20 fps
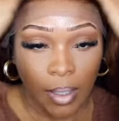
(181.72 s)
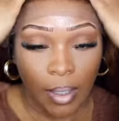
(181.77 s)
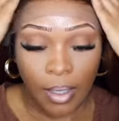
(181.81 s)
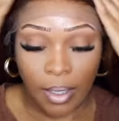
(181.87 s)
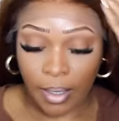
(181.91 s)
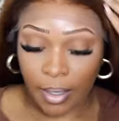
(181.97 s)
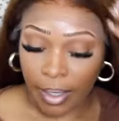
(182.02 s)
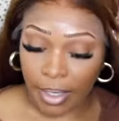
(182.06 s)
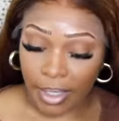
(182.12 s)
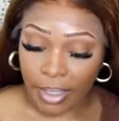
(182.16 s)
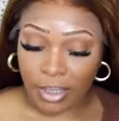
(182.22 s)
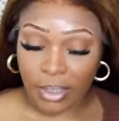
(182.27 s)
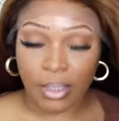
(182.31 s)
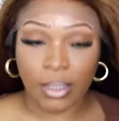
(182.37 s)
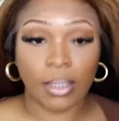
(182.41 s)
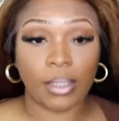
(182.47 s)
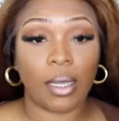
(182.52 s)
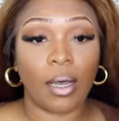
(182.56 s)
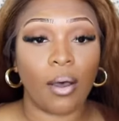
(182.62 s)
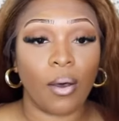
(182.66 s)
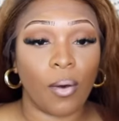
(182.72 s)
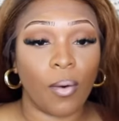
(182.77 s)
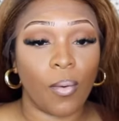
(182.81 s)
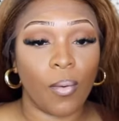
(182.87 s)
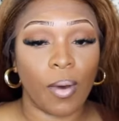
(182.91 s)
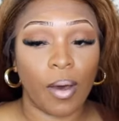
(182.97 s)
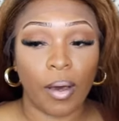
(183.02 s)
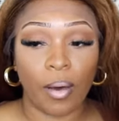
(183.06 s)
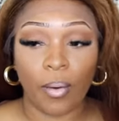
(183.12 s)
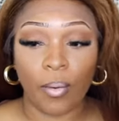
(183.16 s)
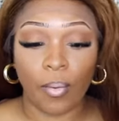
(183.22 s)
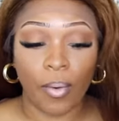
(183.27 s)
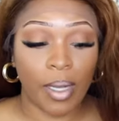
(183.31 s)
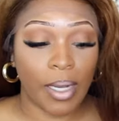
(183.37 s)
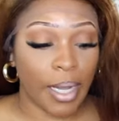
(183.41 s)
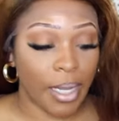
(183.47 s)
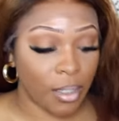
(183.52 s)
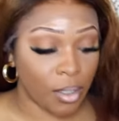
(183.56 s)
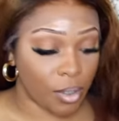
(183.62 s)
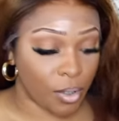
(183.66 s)
Alright, so what
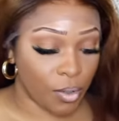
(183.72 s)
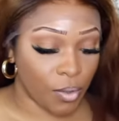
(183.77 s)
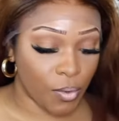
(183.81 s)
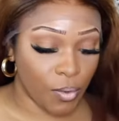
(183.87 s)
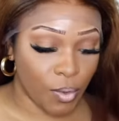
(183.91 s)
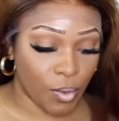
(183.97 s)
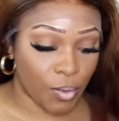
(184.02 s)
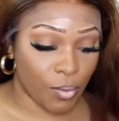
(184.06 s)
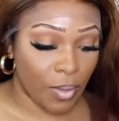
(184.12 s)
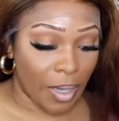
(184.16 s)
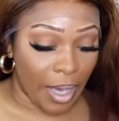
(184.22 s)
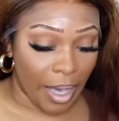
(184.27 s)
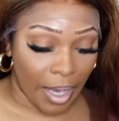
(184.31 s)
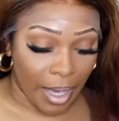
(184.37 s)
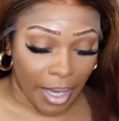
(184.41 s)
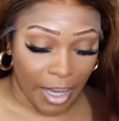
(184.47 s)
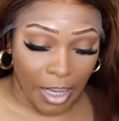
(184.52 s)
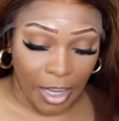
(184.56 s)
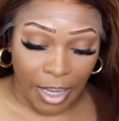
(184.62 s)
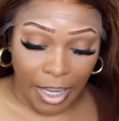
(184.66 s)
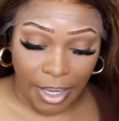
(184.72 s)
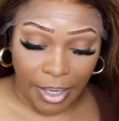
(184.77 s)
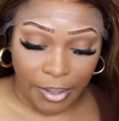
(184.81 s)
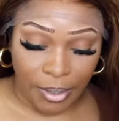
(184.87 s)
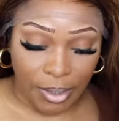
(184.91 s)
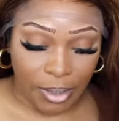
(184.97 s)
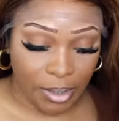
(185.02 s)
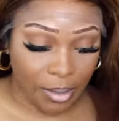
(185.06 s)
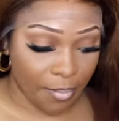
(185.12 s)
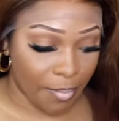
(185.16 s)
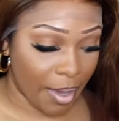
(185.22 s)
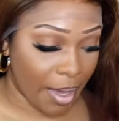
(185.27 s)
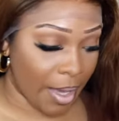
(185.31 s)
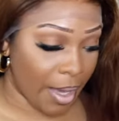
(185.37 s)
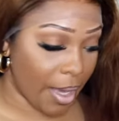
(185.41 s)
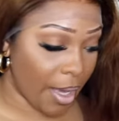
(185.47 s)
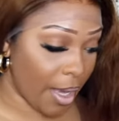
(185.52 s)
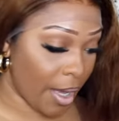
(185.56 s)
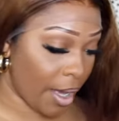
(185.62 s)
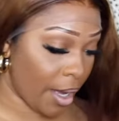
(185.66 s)
I do to add layers to my
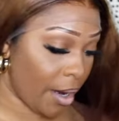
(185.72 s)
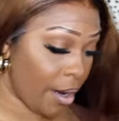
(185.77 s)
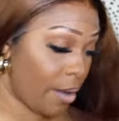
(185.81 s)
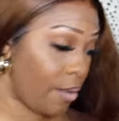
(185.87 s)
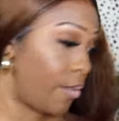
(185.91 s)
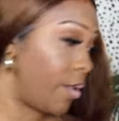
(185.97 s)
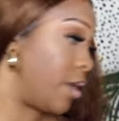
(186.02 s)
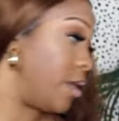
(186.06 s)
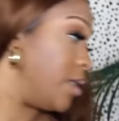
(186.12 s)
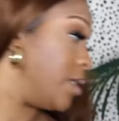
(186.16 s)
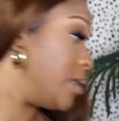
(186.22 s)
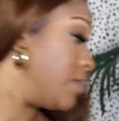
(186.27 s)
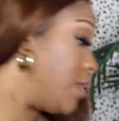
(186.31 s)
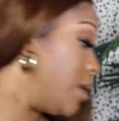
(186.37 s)
hair, where is